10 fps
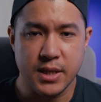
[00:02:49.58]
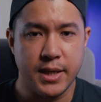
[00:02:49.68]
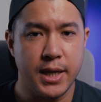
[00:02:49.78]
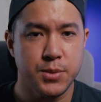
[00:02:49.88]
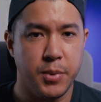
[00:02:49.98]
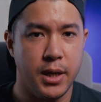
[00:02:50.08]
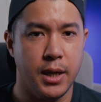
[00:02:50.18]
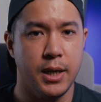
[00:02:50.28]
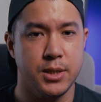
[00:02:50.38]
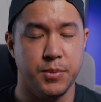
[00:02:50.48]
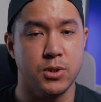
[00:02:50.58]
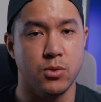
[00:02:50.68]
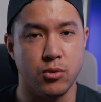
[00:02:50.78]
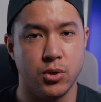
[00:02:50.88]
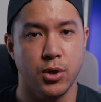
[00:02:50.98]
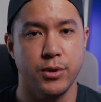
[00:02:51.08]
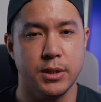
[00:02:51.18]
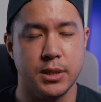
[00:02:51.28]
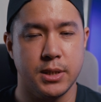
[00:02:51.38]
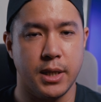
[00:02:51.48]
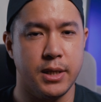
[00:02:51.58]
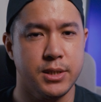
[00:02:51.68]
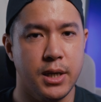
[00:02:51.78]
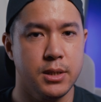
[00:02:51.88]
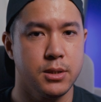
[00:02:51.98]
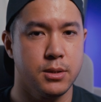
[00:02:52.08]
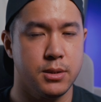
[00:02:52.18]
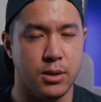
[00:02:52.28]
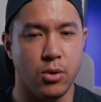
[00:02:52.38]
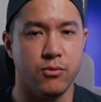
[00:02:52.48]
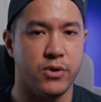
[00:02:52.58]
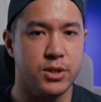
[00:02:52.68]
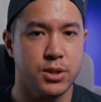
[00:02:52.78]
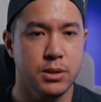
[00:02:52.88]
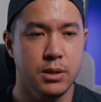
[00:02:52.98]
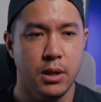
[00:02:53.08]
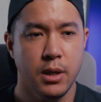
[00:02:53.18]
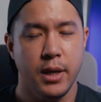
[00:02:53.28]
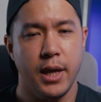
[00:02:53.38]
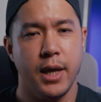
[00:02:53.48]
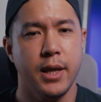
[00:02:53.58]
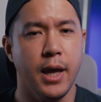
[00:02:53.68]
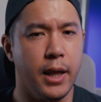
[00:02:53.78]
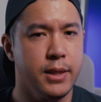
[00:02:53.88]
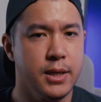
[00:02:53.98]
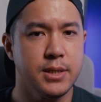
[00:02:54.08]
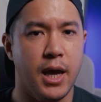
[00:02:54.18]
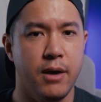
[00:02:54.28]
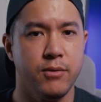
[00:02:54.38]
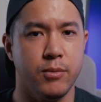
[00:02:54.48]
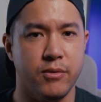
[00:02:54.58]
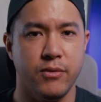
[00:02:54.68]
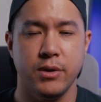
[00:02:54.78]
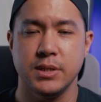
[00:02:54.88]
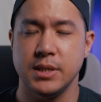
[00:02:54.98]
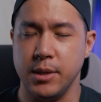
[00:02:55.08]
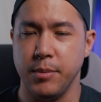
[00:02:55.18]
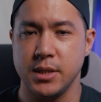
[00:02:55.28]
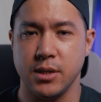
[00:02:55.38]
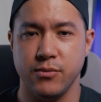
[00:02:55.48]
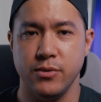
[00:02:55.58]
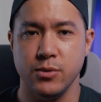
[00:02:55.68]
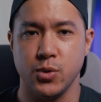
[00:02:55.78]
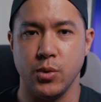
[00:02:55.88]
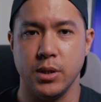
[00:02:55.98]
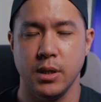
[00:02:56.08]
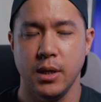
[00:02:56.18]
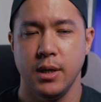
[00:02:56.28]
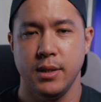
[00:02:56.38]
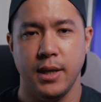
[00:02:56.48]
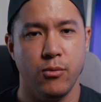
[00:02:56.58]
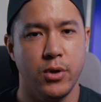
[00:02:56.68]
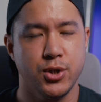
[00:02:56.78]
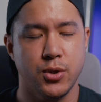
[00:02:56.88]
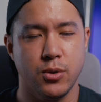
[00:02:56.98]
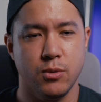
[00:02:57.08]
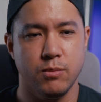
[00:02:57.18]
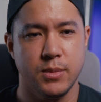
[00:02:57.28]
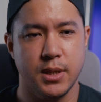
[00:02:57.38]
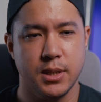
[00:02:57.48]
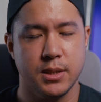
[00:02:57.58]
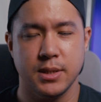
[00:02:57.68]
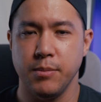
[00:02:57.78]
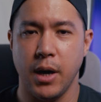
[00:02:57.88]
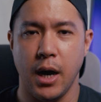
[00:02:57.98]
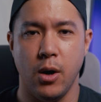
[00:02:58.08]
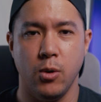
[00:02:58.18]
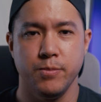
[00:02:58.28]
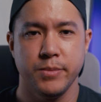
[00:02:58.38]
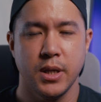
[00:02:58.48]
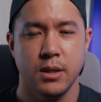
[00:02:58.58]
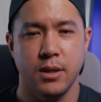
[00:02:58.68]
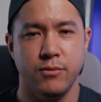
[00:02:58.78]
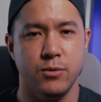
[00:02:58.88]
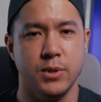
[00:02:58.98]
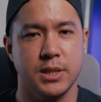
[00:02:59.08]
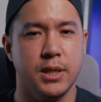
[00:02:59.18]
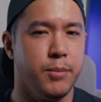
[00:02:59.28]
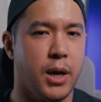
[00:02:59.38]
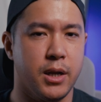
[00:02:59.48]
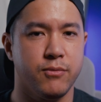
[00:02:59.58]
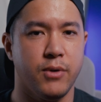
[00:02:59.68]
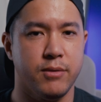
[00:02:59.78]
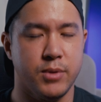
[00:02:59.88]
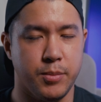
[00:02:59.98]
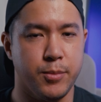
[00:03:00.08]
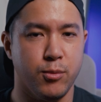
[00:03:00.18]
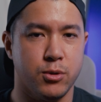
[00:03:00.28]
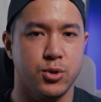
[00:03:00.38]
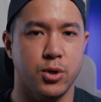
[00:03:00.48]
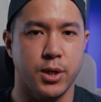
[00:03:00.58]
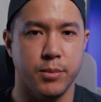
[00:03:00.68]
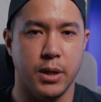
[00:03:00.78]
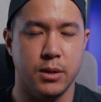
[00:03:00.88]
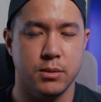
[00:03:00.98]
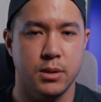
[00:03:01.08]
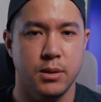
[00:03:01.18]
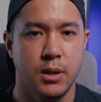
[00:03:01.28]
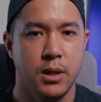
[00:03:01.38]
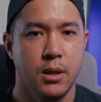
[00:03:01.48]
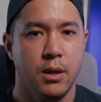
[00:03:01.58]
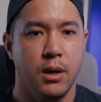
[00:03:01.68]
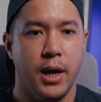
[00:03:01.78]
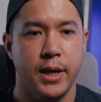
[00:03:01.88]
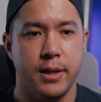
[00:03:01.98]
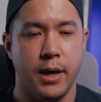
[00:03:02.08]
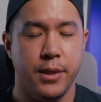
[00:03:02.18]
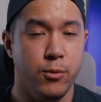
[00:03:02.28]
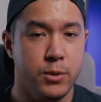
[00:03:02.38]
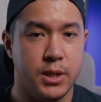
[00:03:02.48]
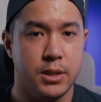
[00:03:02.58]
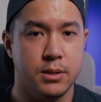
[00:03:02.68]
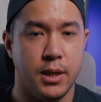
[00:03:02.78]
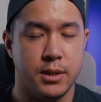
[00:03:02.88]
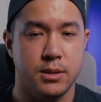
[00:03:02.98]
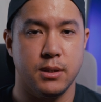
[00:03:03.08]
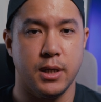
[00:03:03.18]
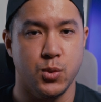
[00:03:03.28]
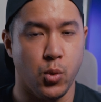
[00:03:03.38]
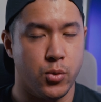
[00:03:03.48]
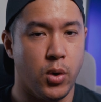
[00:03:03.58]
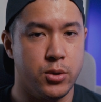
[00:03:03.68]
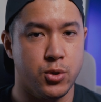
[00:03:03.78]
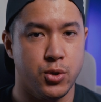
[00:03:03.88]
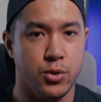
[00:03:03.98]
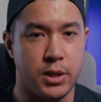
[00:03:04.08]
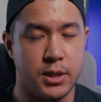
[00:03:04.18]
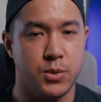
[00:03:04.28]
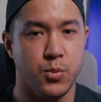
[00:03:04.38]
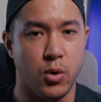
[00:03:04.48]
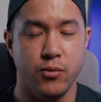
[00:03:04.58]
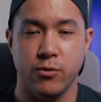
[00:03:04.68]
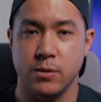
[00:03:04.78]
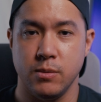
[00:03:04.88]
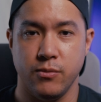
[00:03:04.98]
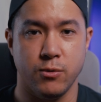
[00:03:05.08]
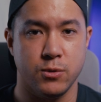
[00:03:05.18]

the Xpan has been so notorious is that it challenges the convention, and it does have a very cinematic feel to it. That ratio does somehow give you the cinematic vibe that people are talking about. I do think that it's worthwhile to shoot in this mode for